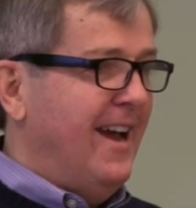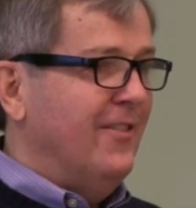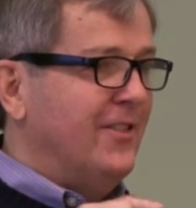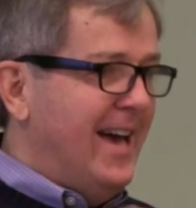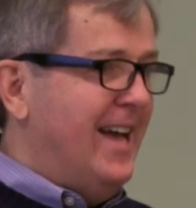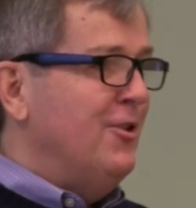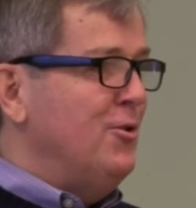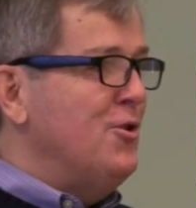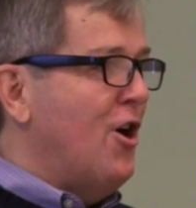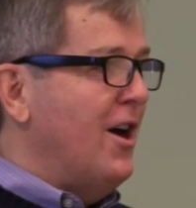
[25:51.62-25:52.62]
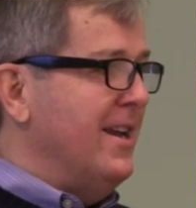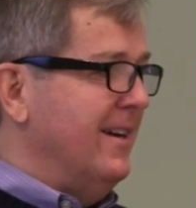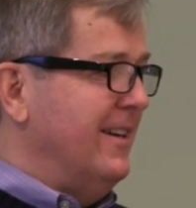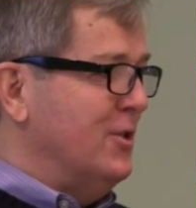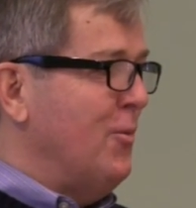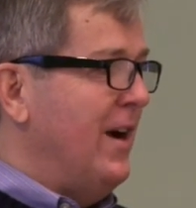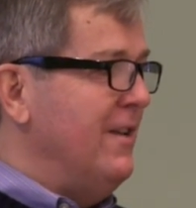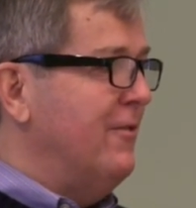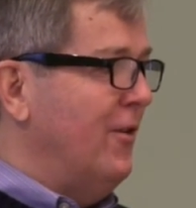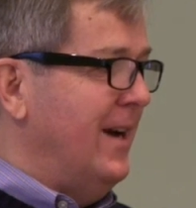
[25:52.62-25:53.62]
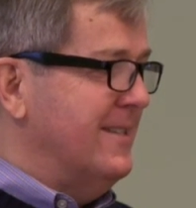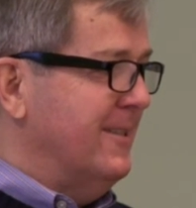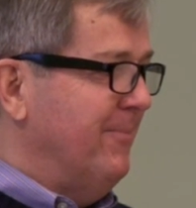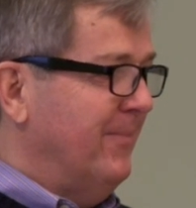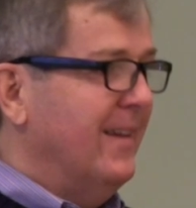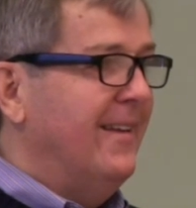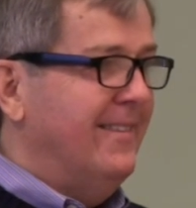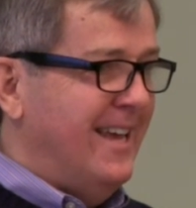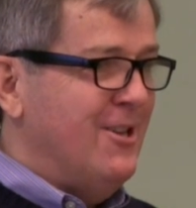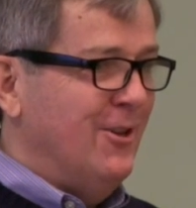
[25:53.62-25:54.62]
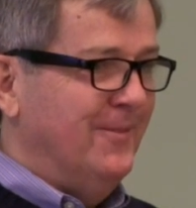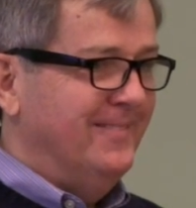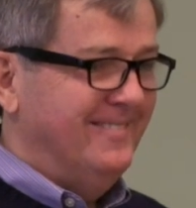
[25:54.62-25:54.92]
And that new Narnia is waiting for us. Thank you.